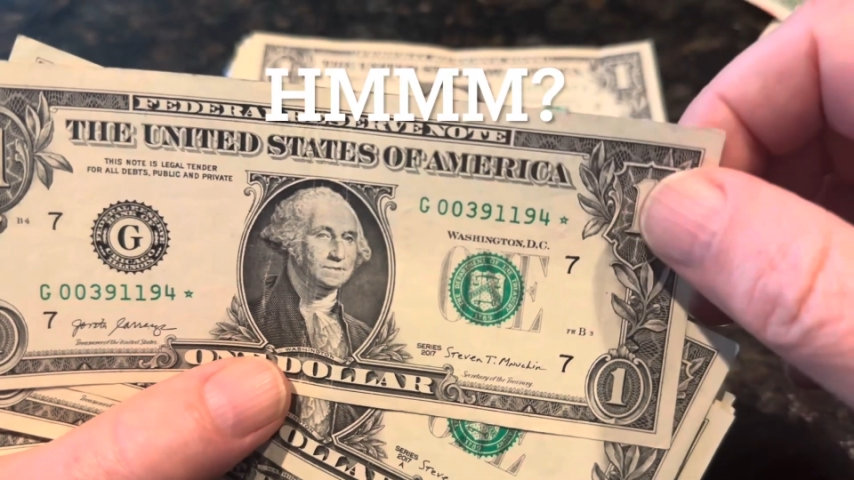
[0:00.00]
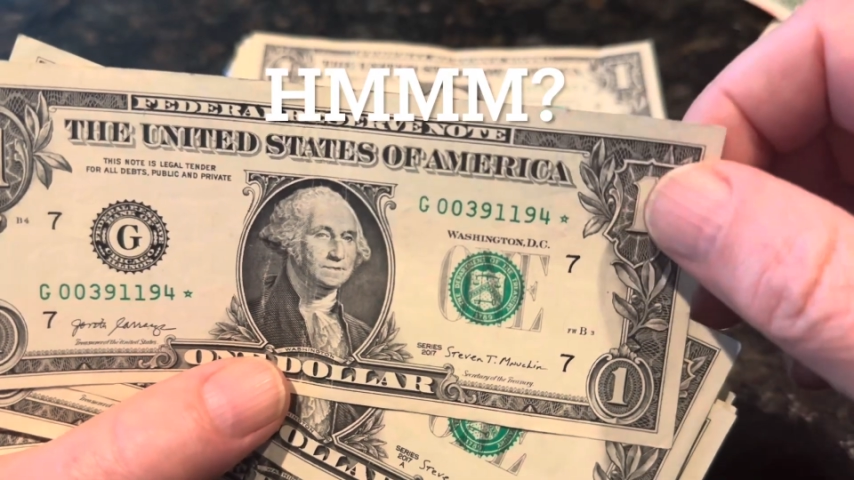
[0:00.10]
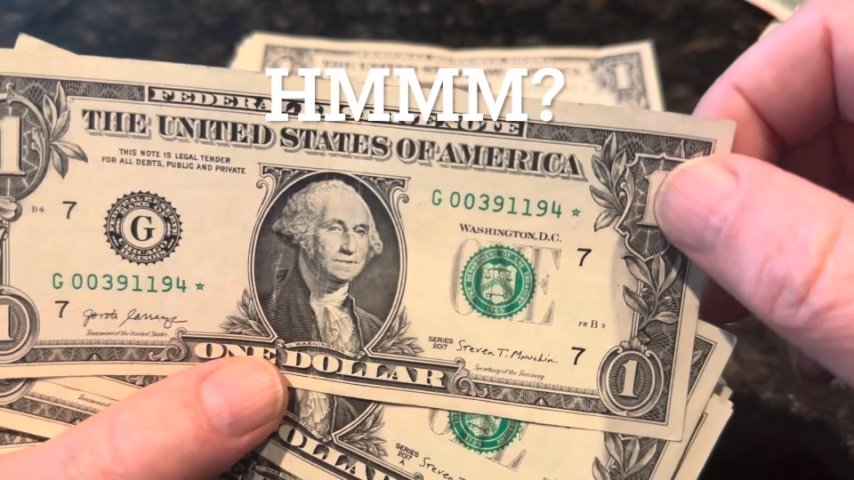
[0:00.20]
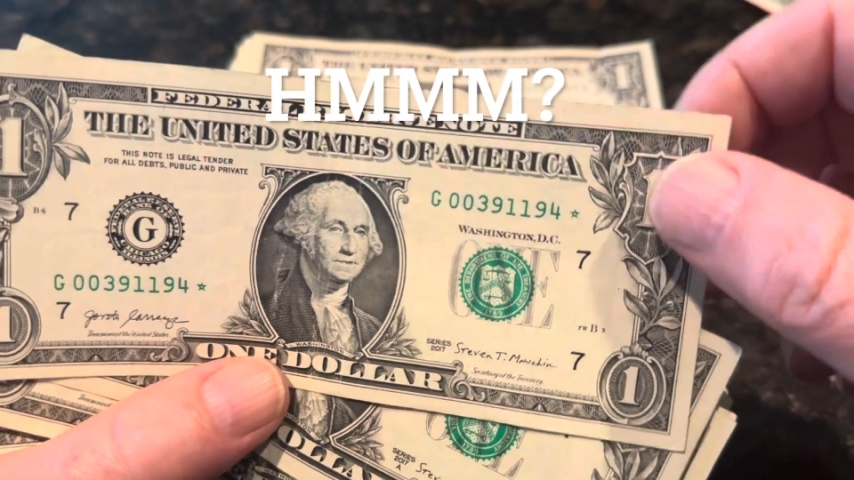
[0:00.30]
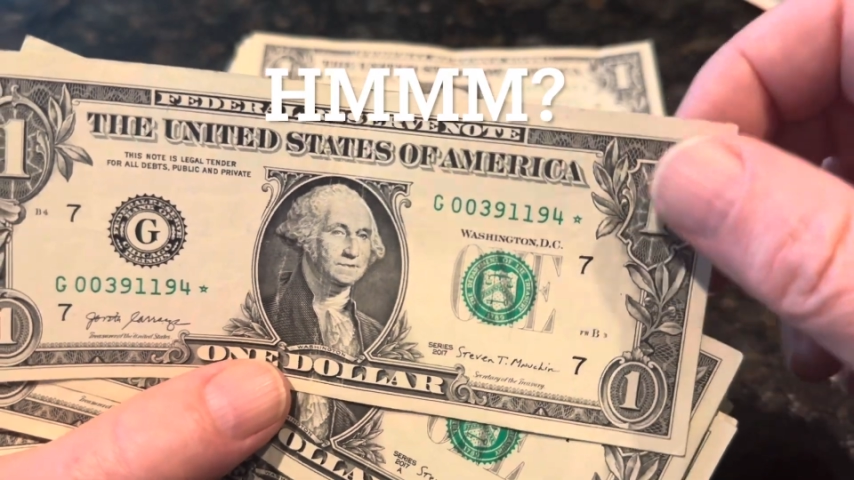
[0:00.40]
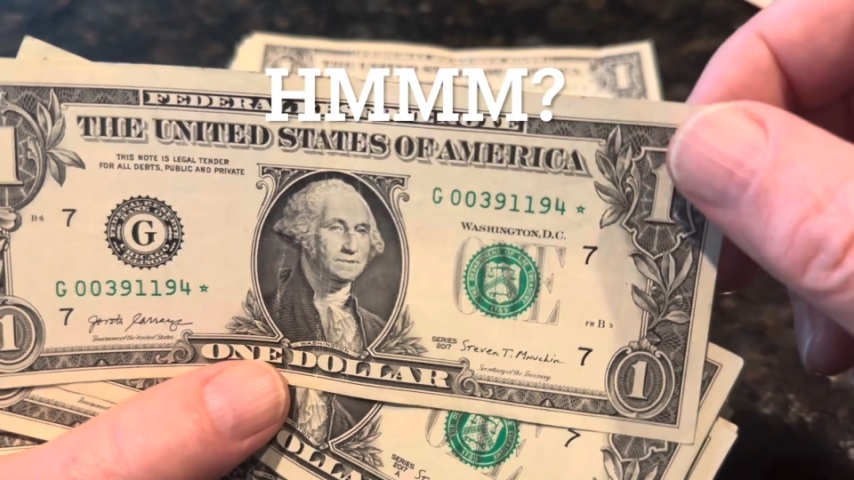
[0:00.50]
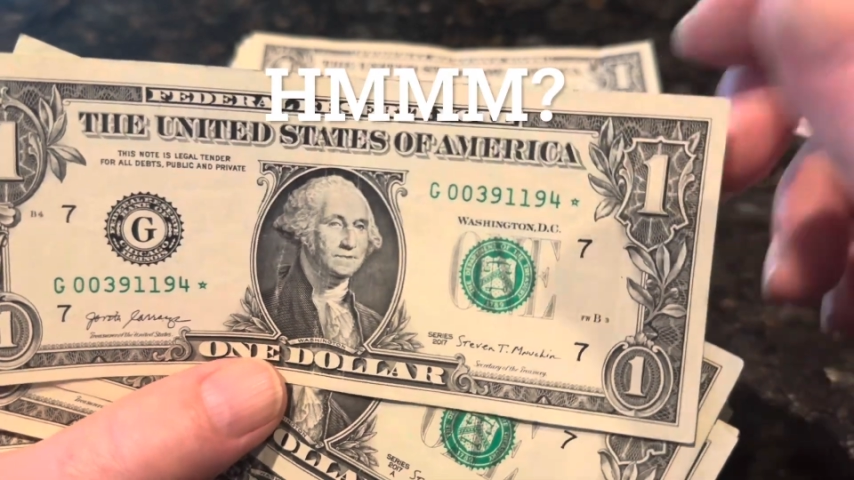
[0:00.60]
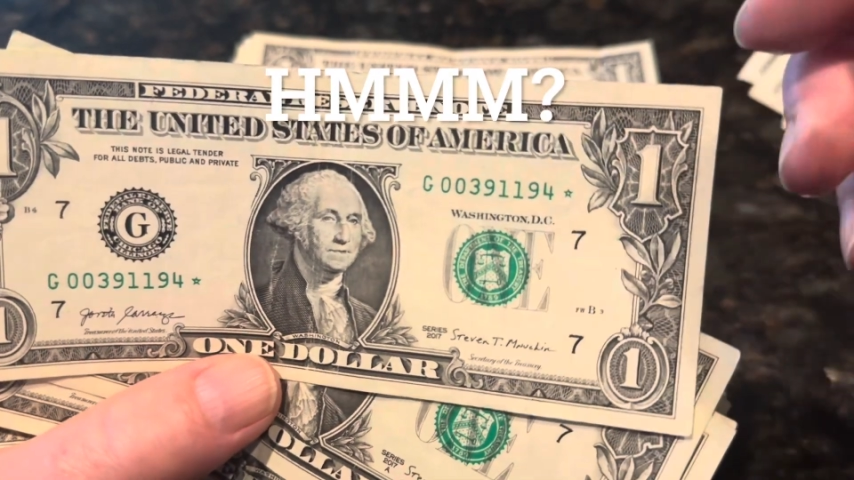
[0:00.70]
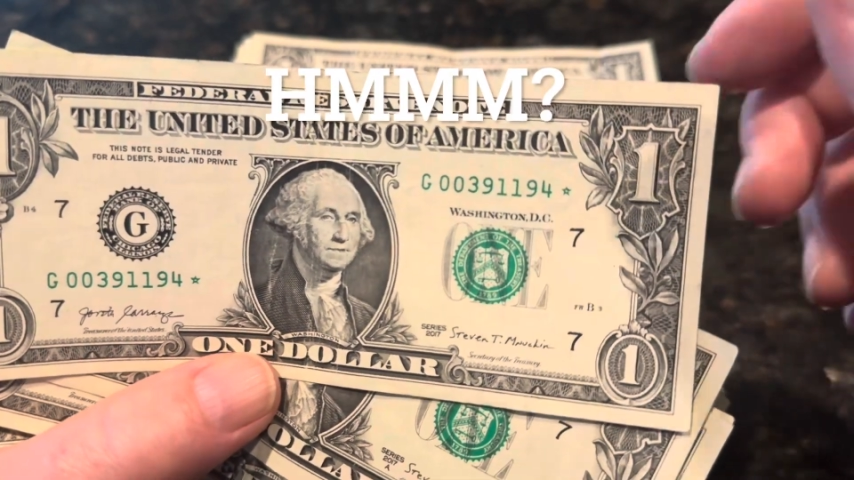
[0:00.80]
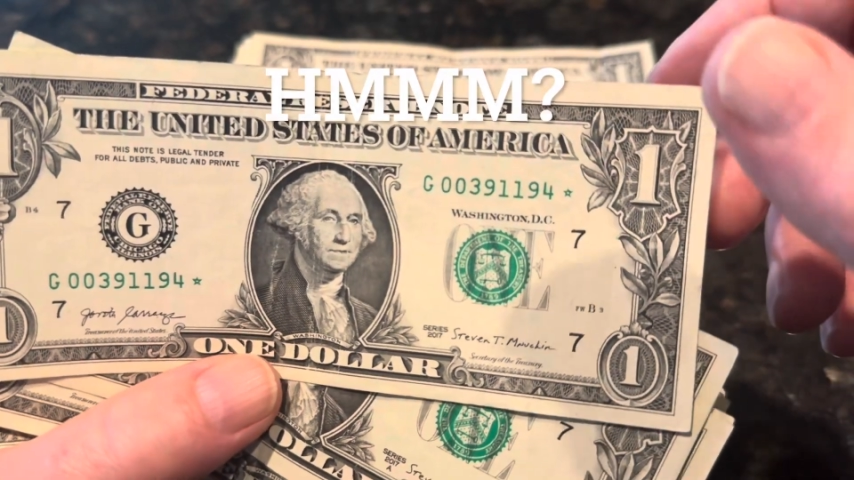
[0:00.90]
4
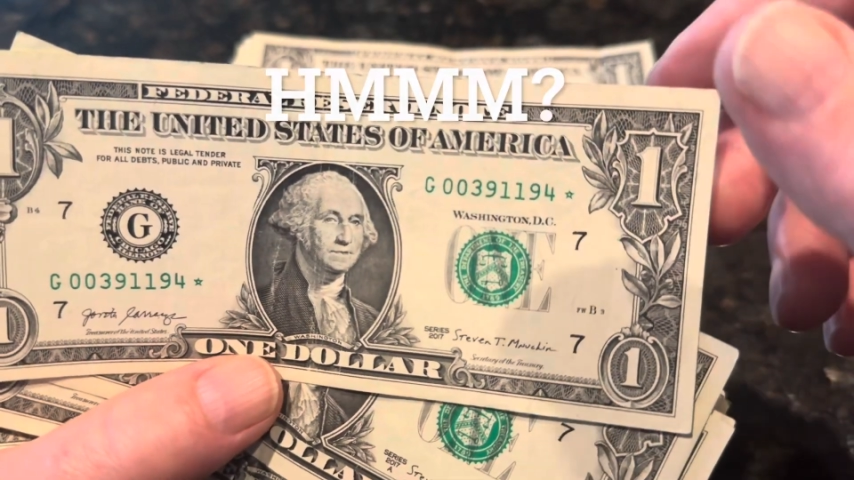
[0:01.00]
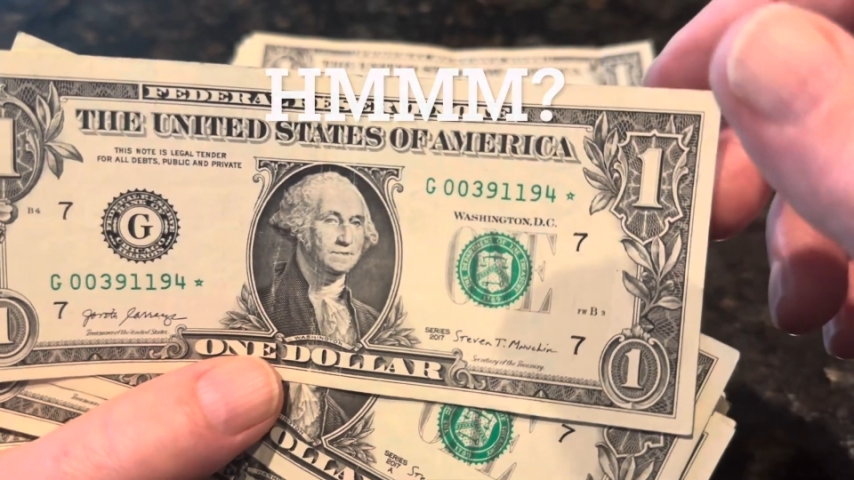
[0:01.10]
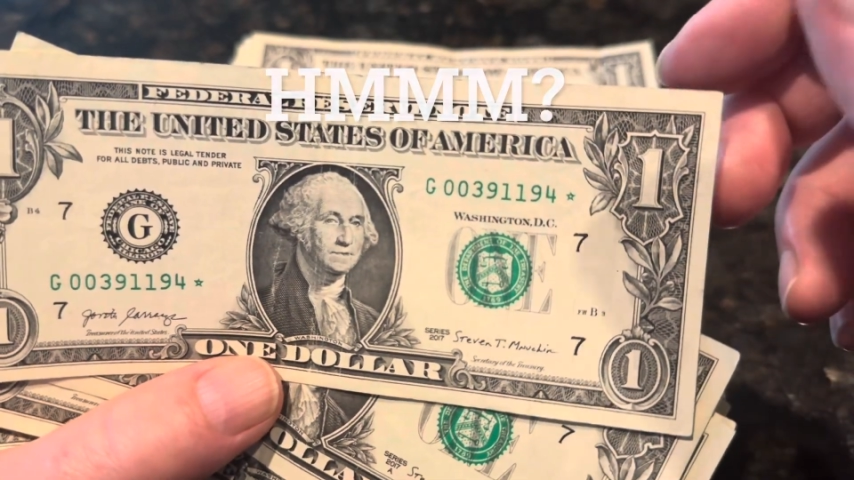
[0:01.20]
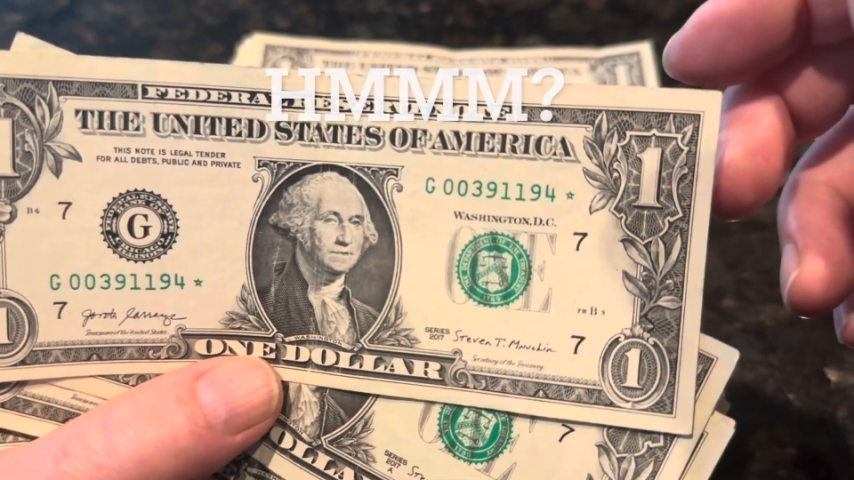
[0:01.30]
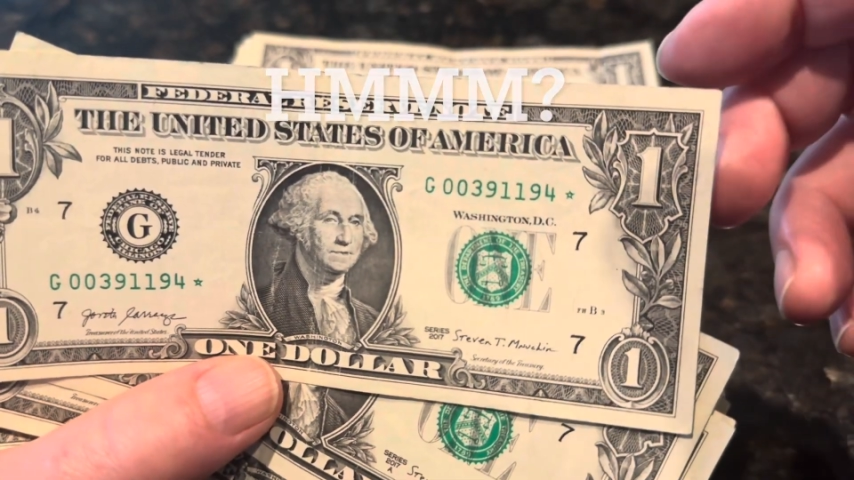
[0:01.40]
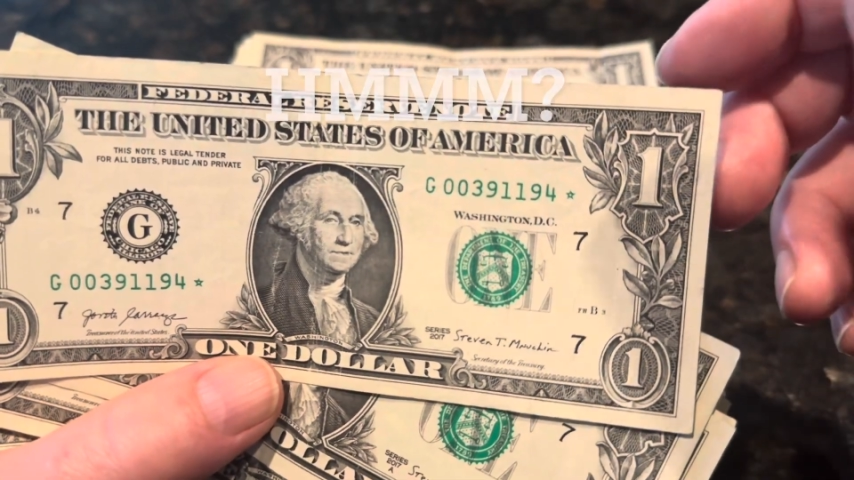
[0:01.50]
pairs, would have been kind of nice.